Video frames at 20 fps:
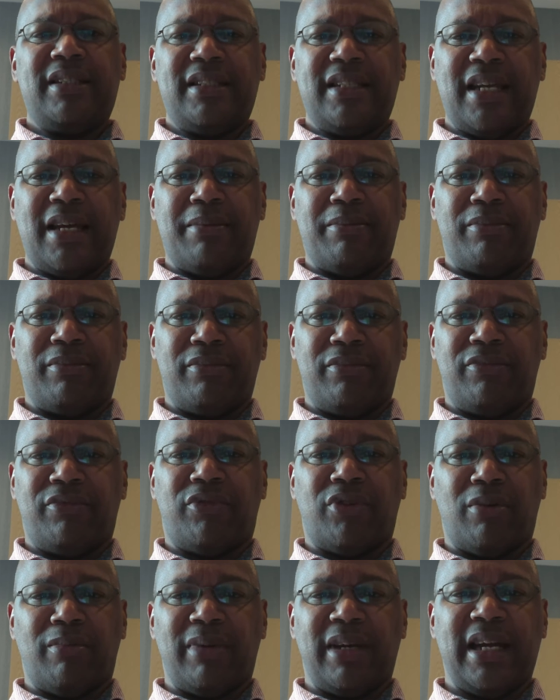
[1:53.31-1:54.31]
them
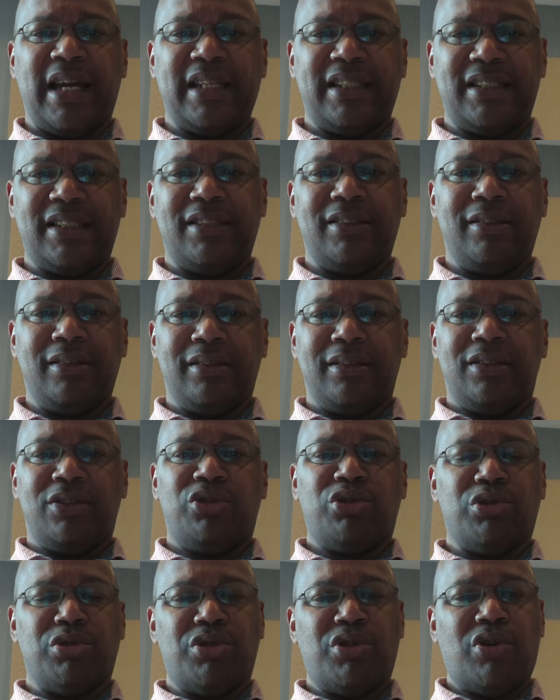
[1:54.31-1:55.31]
from getting
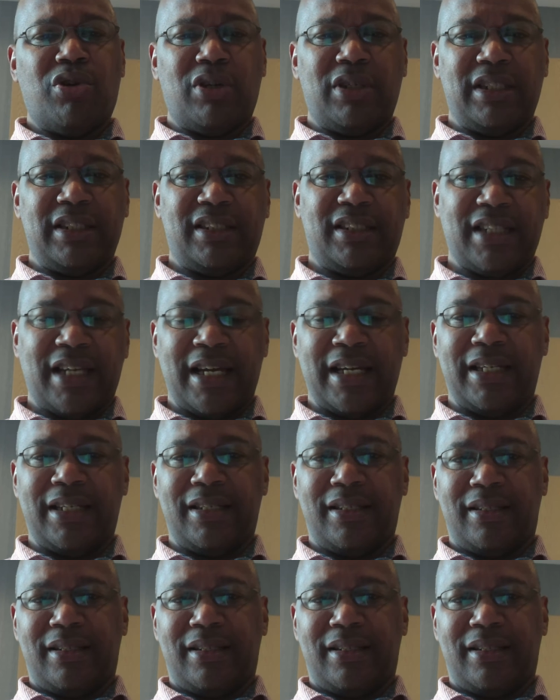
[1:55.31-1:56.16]
to the other side.